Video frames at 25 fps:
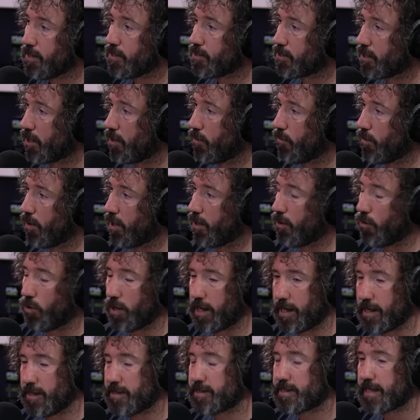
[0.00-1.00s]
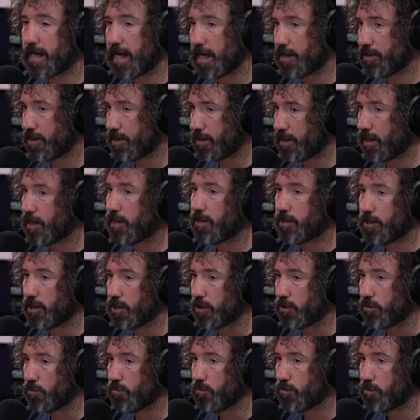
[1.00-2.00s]
so inside the
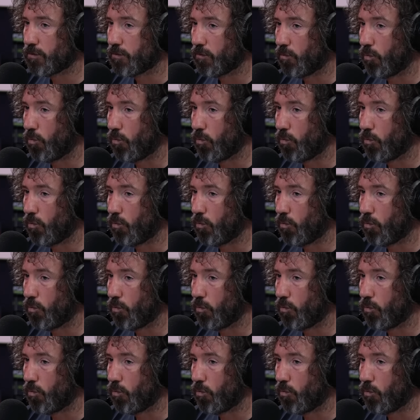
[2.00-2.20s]
EU,